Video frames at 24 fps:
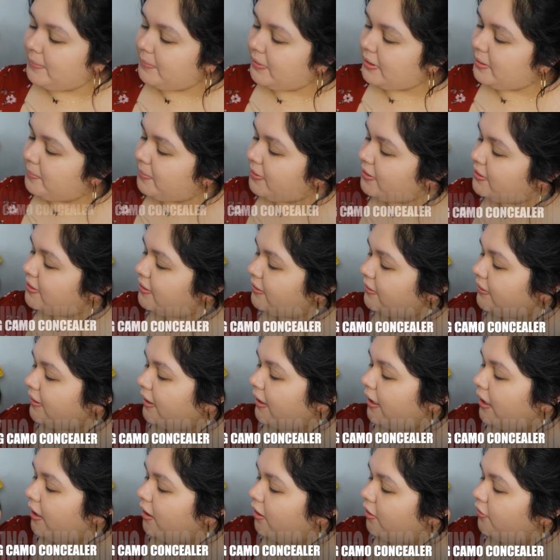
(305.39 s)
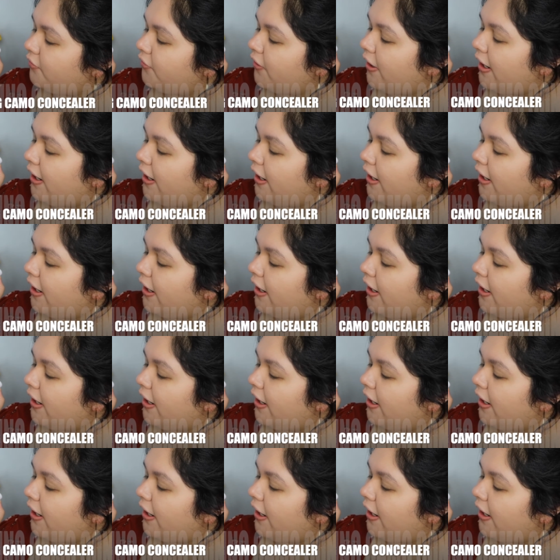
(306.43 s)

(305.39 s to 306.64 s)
I'm gonna be using the e.l.f.